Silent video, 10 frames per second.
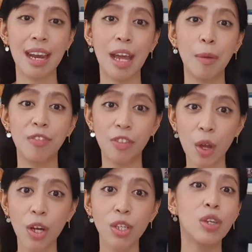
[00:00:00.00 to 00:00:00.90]
I've
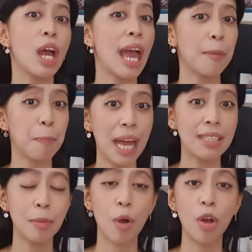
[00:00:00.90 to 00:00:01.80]
learned and
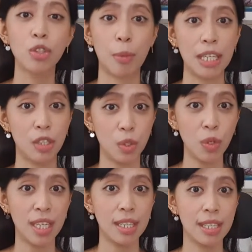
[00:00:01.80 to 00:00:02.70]
pass them on to my
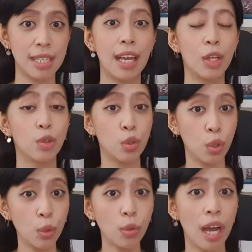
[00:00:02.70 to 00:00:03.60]
students.
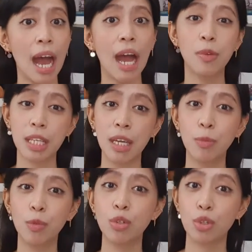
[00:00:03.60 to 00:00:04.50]
2, I was
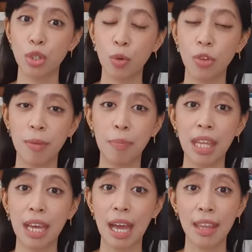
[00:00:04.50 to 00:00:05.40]
able to show them
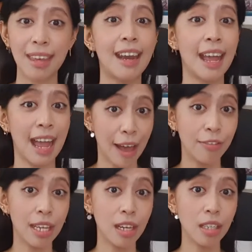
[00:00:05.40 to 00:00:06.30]
that I
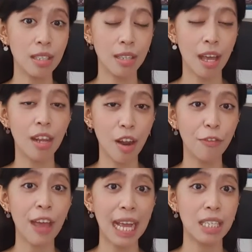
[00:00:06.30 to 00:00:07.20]
have enough
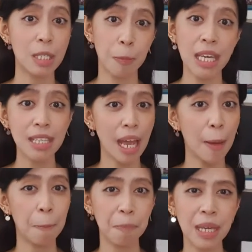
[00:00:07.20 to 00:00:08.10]
XPs,
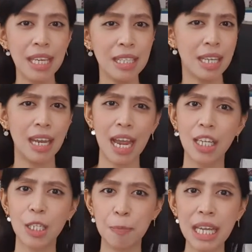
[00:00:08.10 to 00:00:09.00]
MPs, and
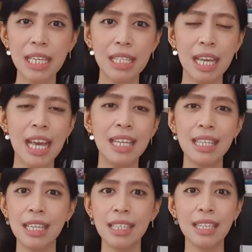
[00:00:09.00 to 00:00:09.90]
HPs
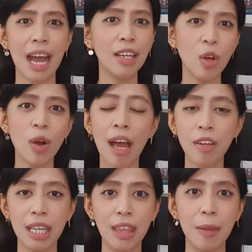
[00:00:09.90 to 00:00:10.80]
since I know how
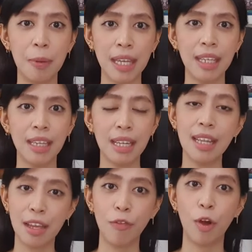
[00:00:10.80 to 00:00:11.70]
to
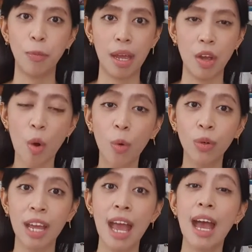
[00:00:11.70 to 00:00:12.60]
independently live on my own.
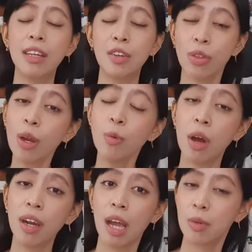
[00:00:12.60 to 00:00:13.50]
And the third
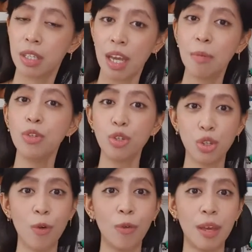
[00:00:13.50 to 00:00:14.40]
one, I was able to
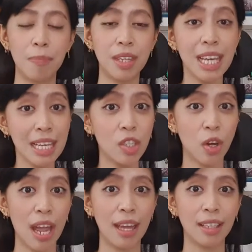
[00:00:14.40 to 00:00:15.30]
show them the
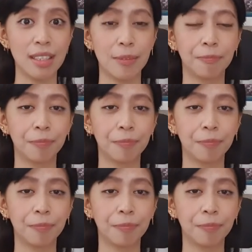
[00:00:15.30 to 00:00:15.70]
Easter eggs,